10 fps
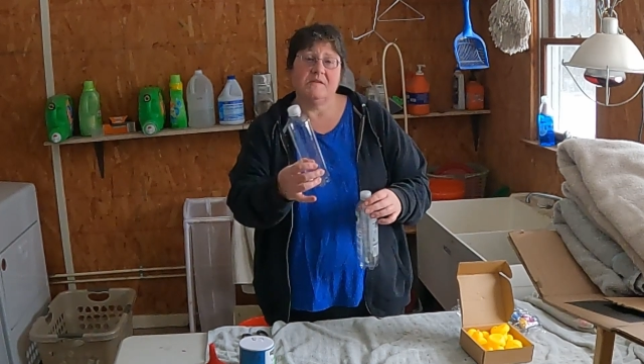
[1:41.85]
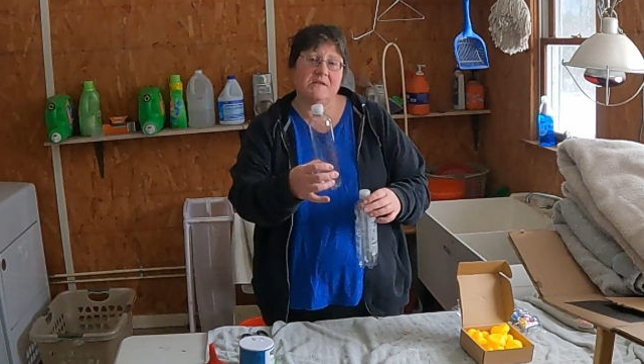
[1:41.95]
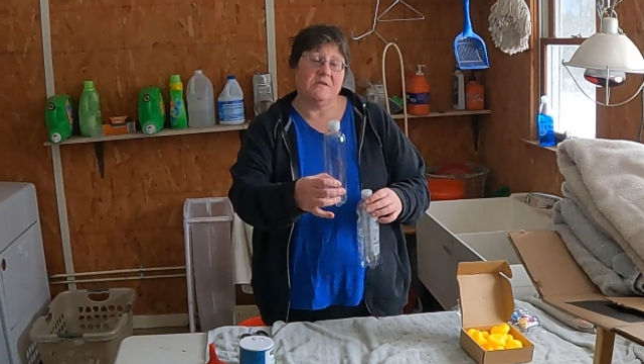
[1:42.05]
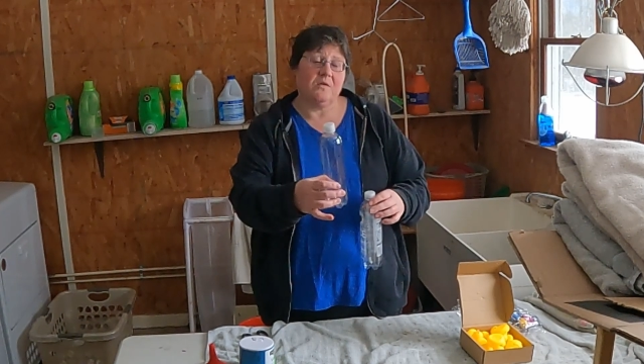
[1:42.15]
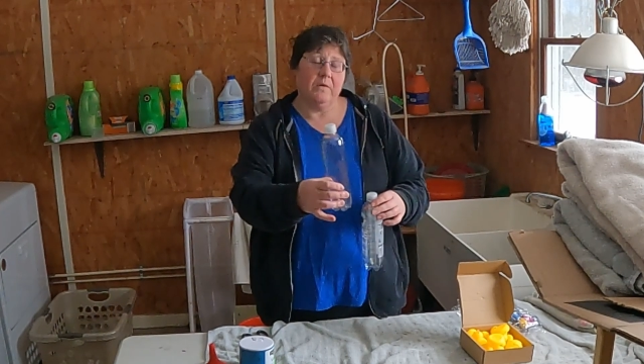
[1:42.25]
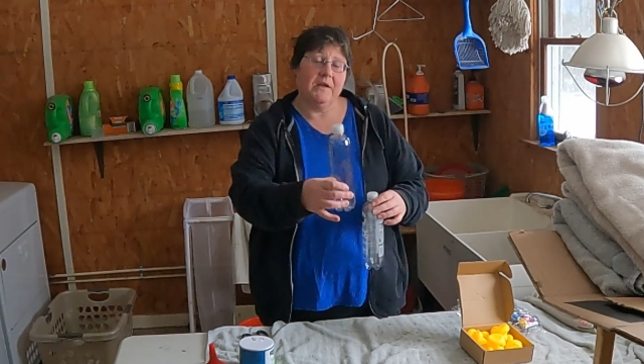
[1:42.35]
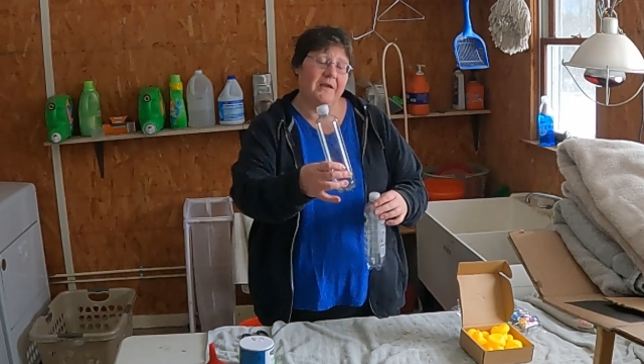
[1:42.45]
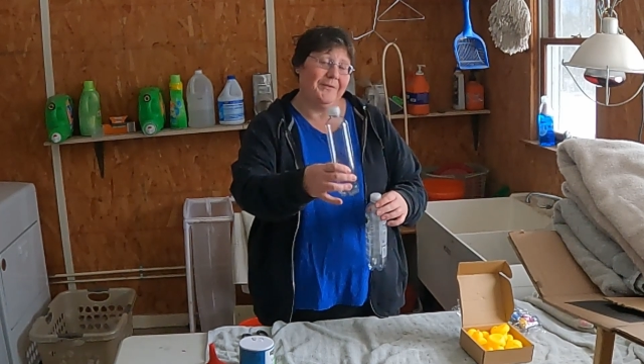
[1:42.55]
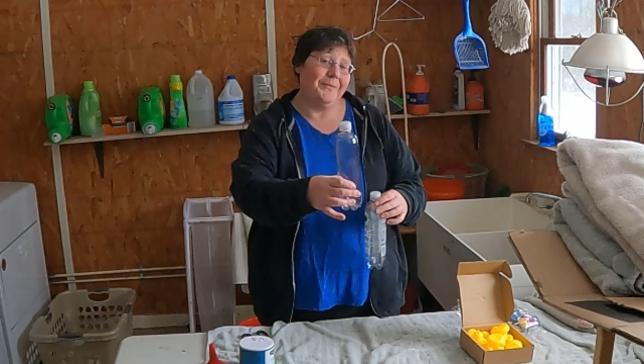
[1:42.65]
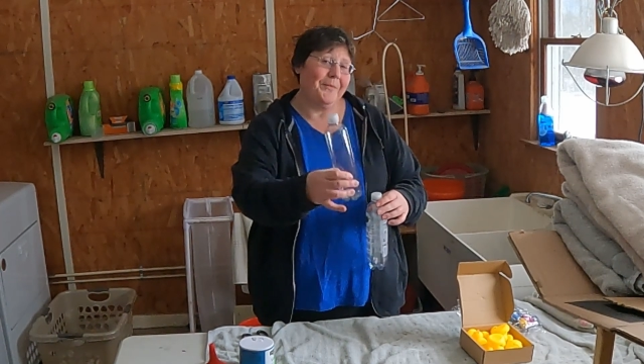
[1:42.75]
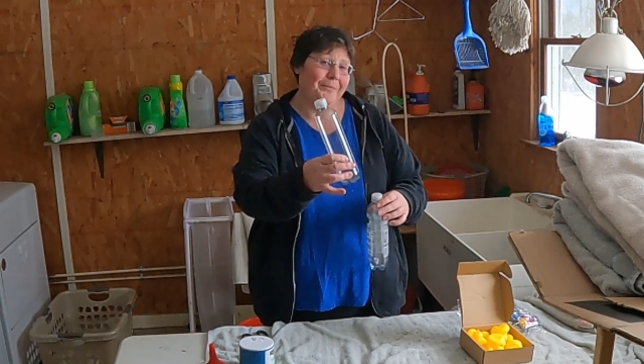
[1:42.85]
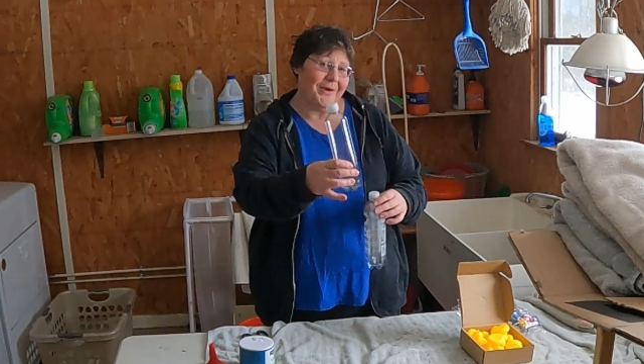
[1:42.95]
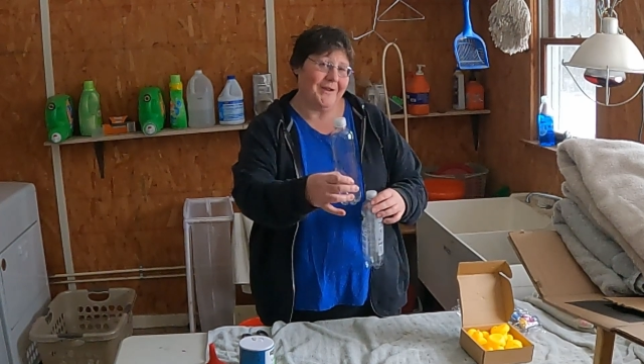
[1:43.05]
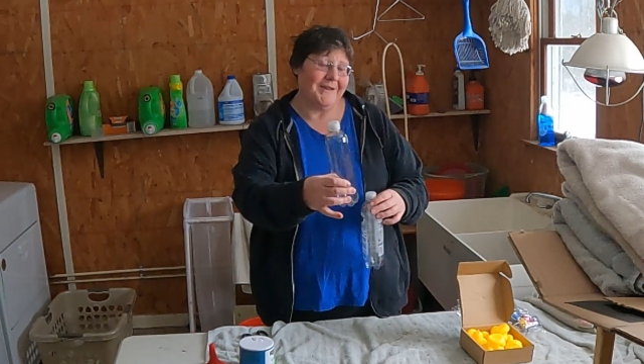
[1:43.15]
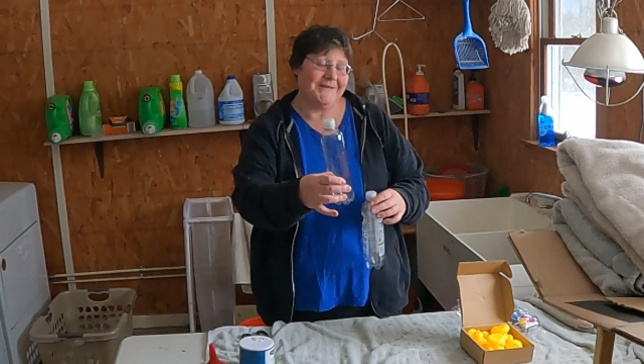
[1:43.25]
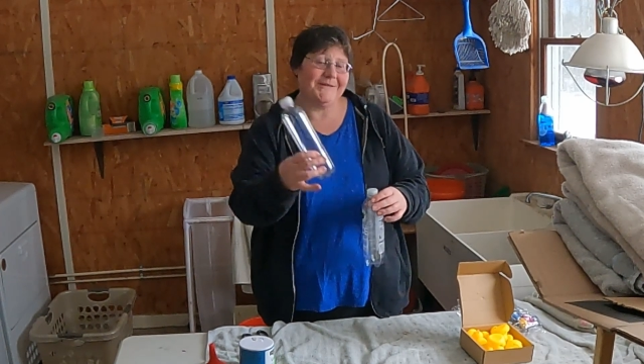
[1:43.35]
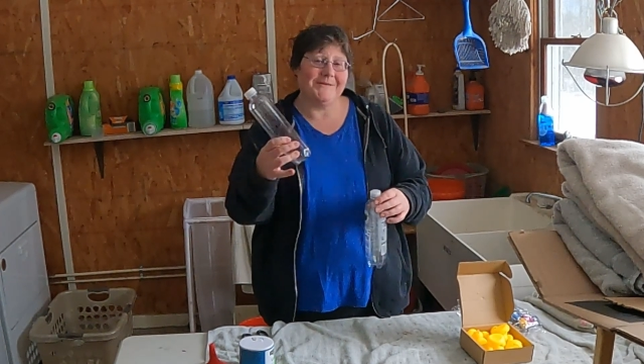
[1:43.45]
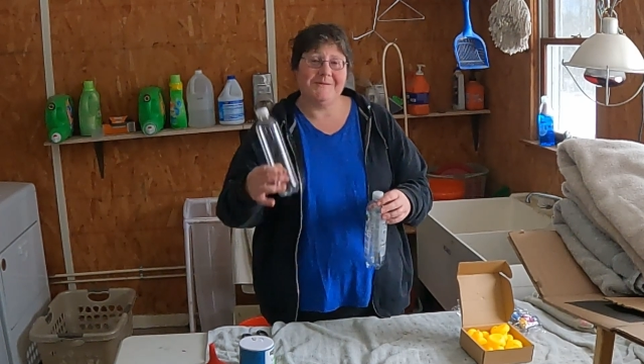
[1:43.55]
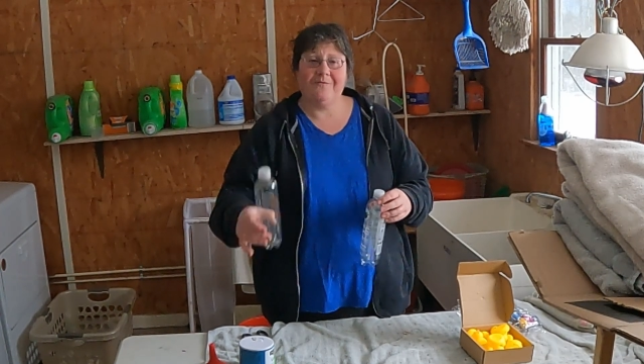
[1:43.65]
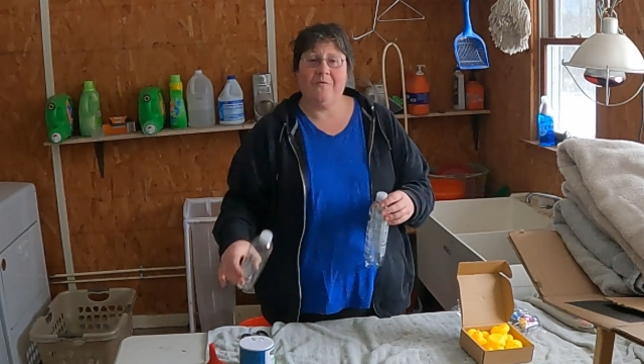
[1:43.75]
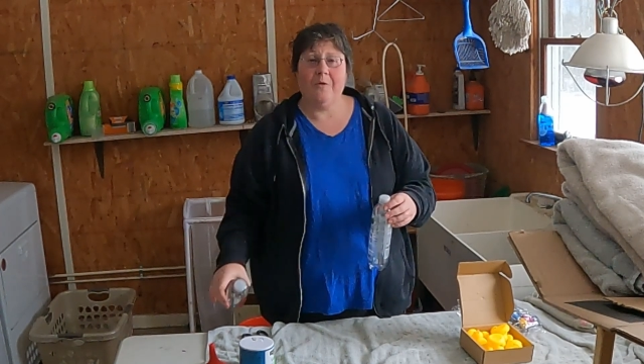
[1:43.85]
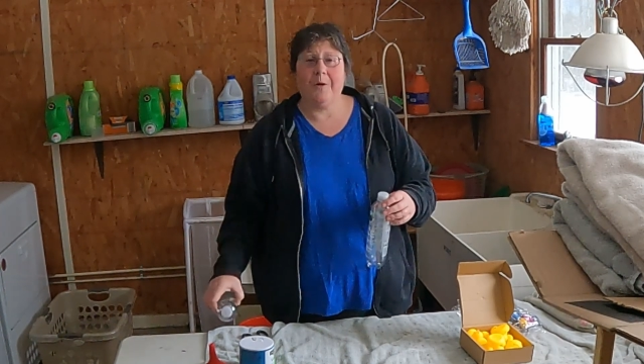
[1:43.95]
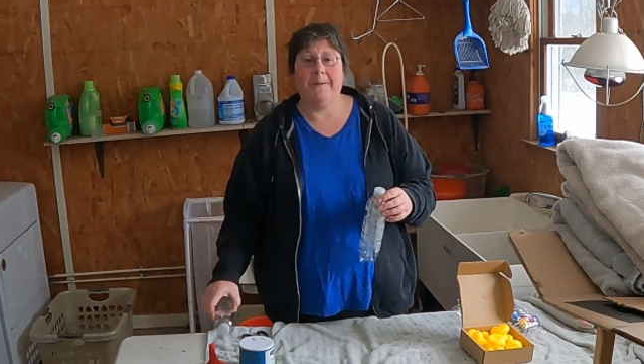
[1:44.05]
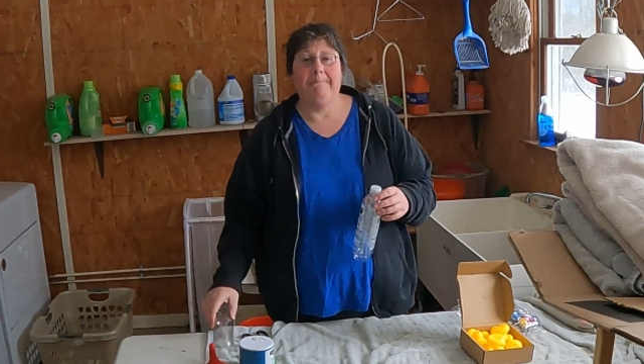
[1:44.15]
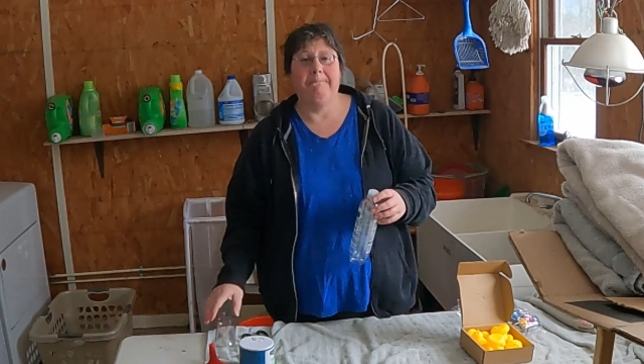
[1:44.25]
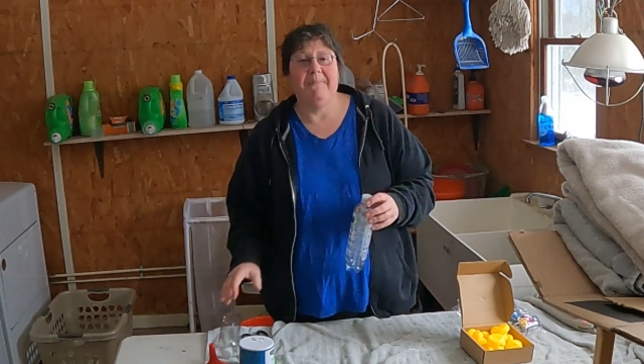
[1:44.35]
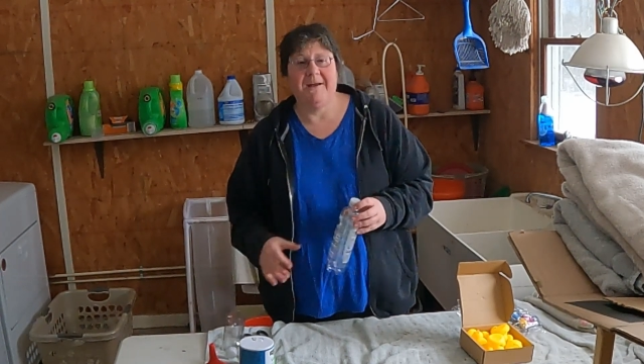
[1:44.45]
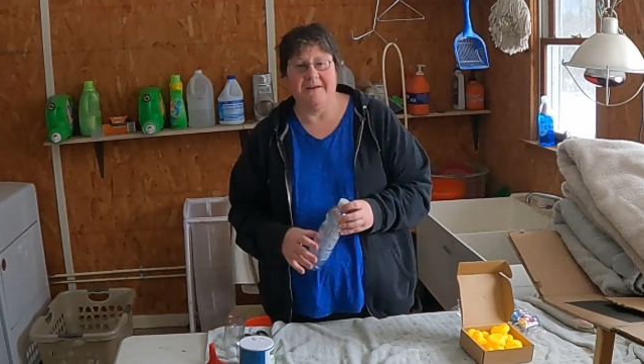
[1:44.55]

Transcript: these are going in buckets for my